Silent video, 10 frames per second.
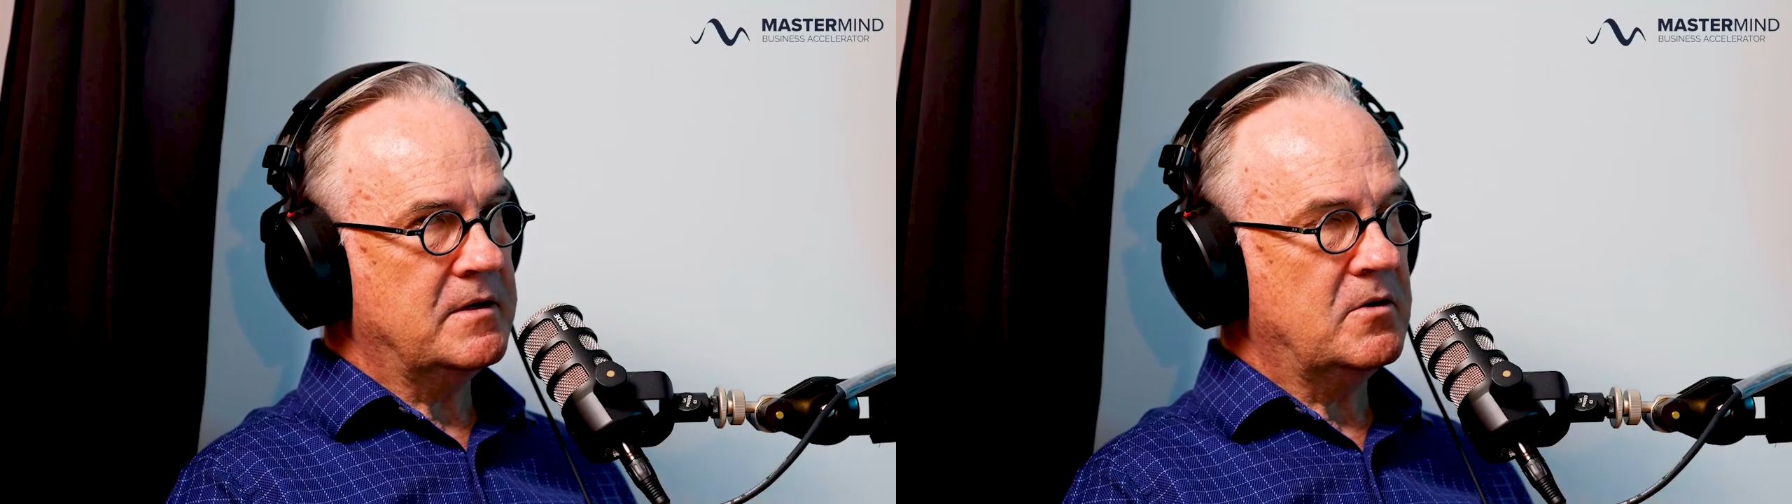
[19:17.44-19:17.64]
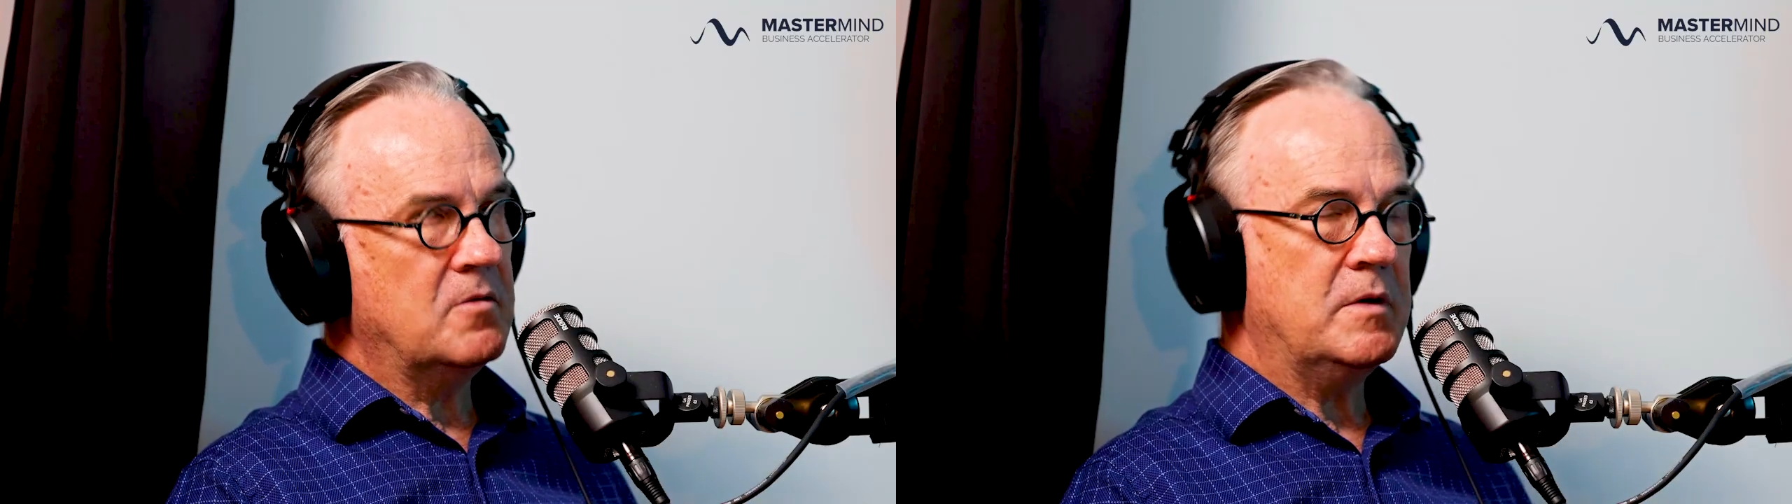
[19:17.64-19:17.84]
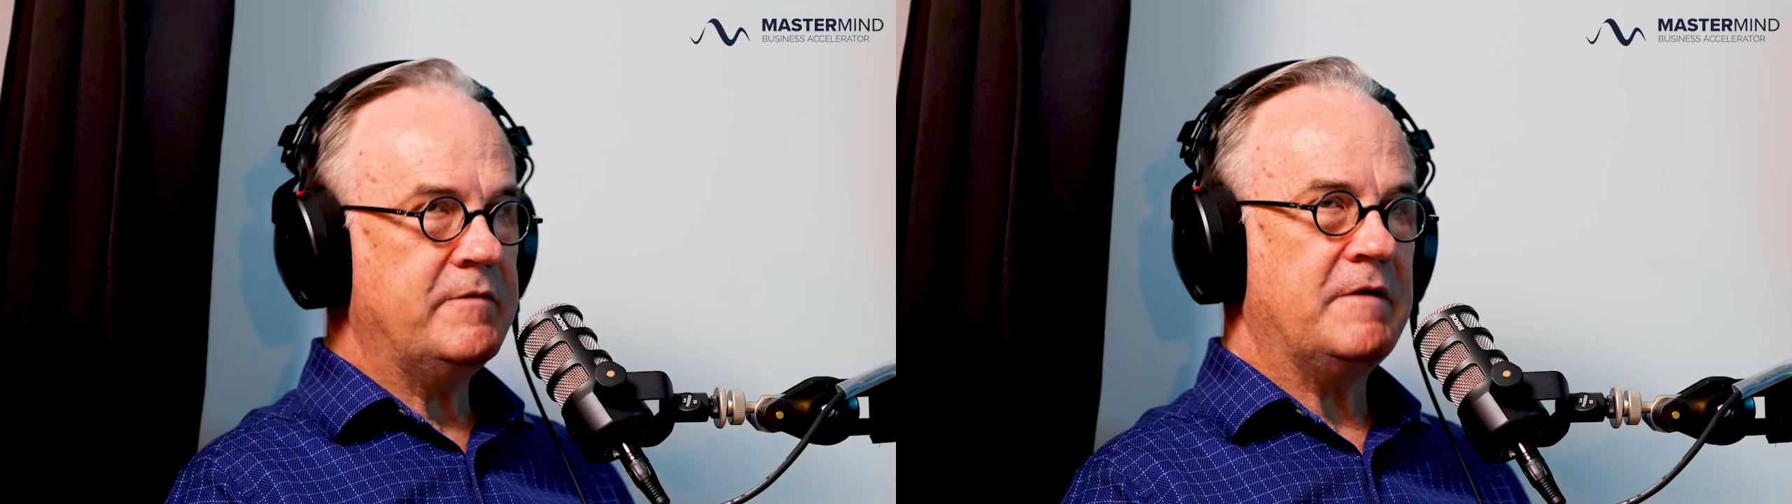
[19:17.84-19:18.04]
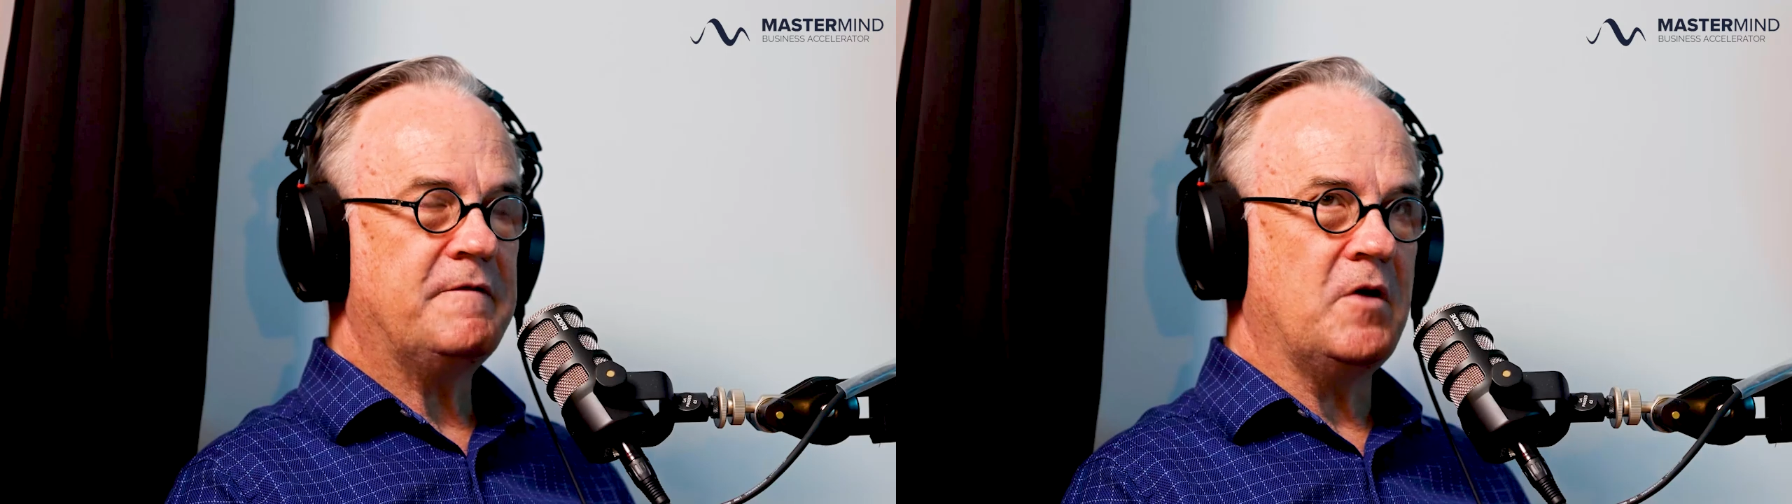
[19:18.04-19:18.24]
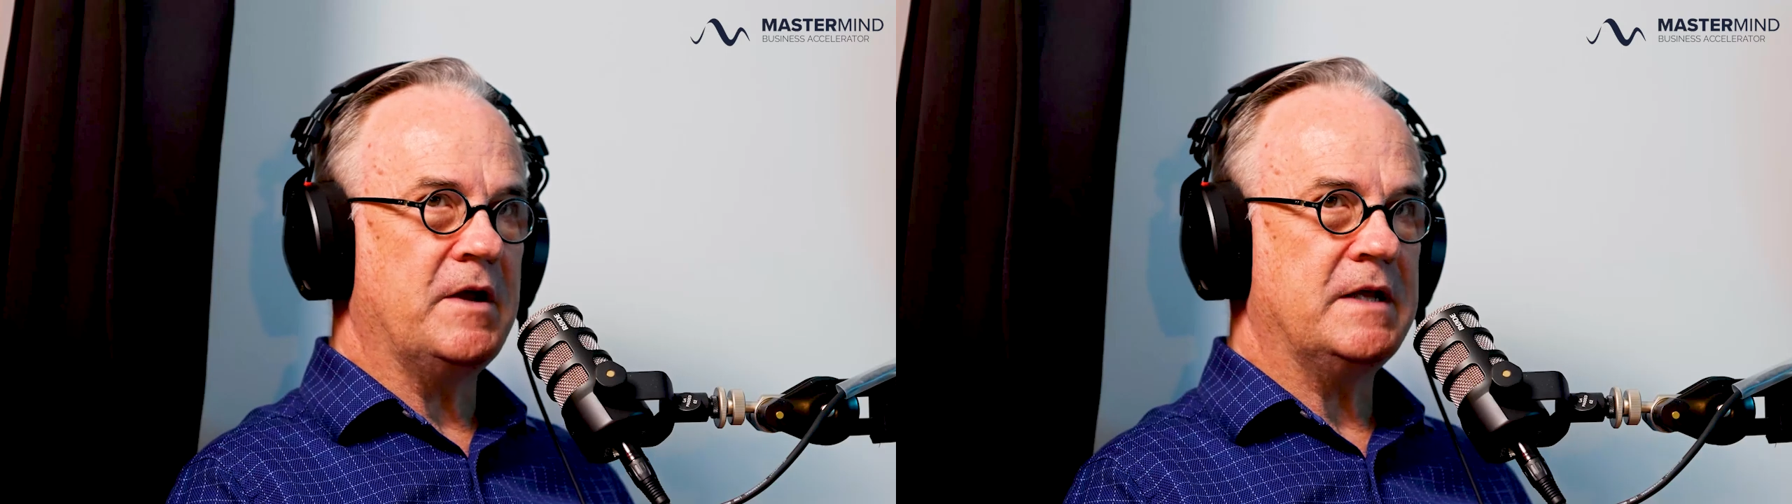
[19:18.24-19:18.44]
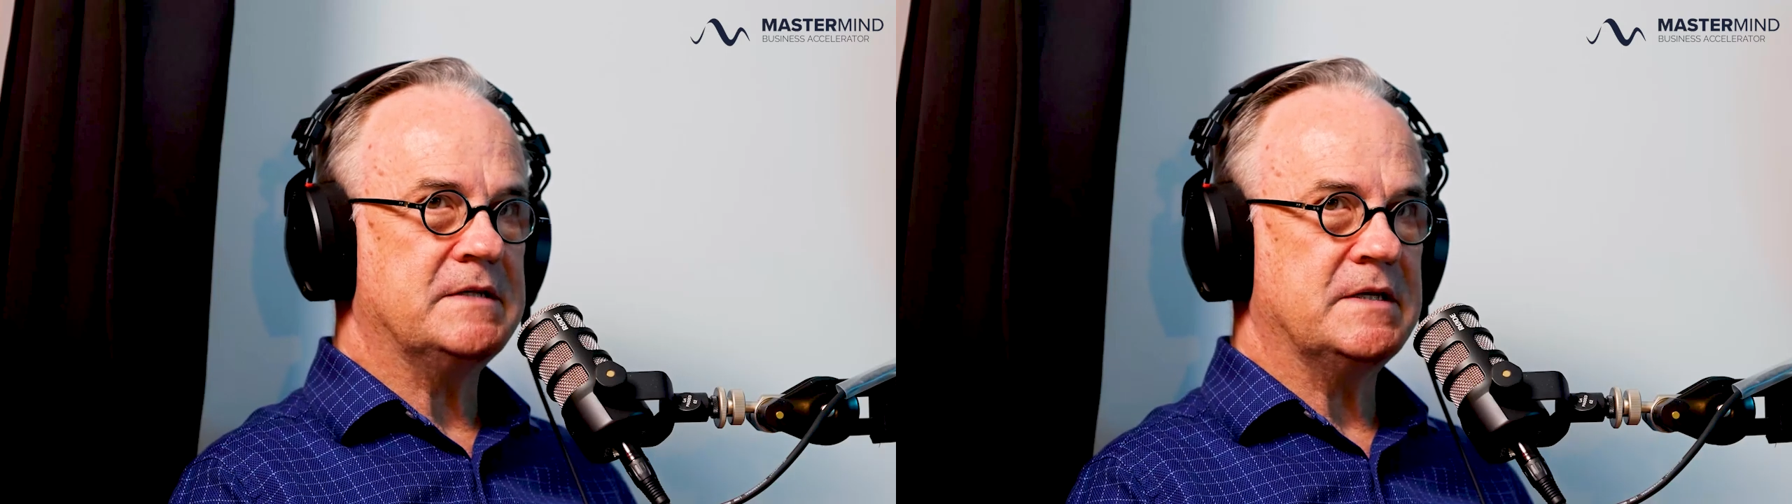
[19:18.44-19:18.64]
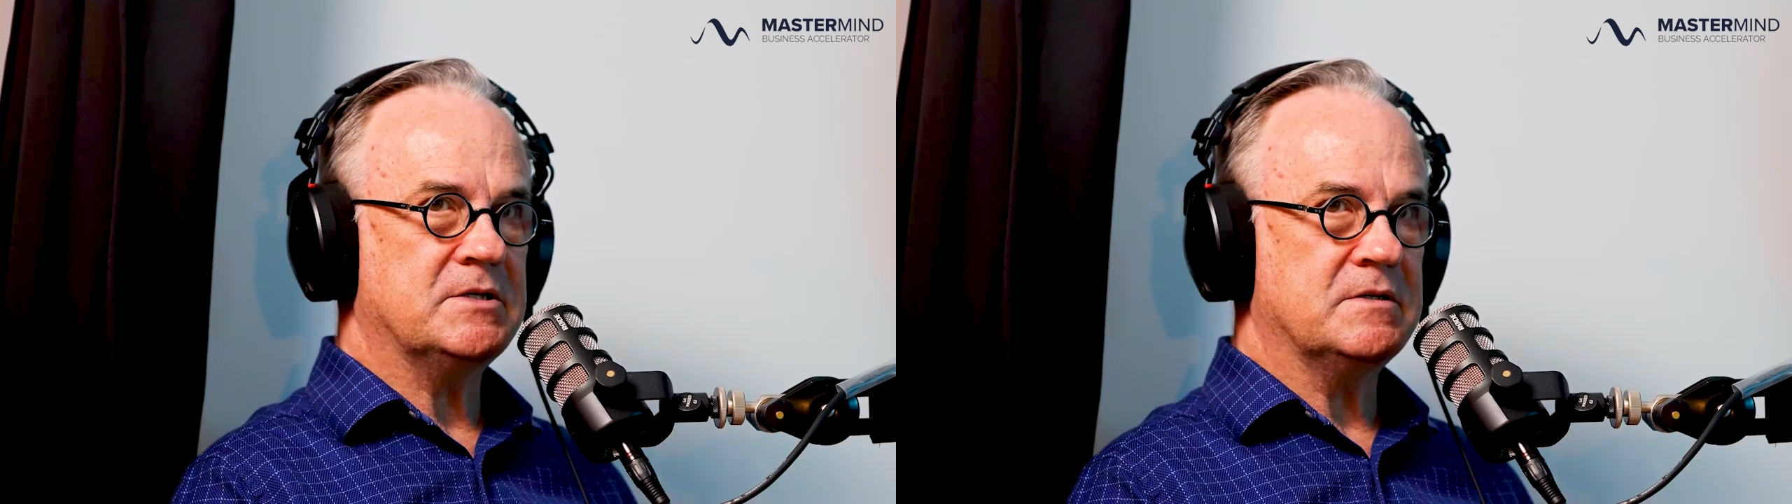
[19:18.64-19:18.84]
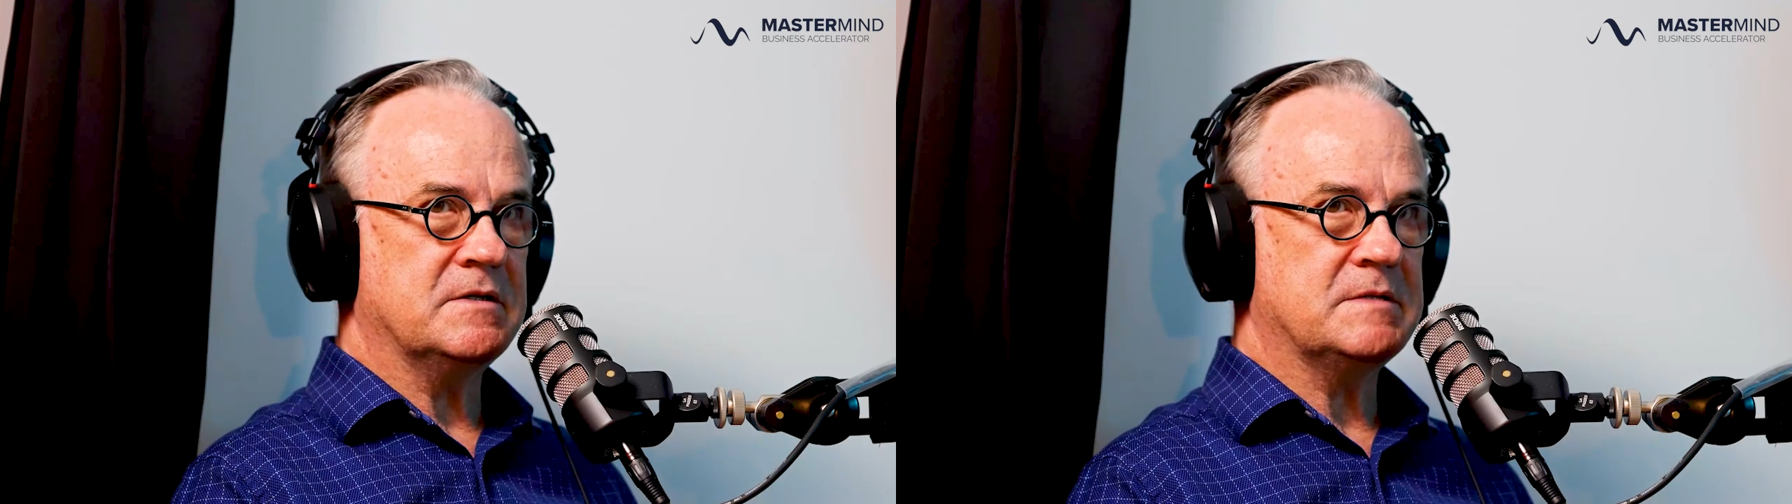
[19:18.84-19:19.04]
on one of our Friday sessions,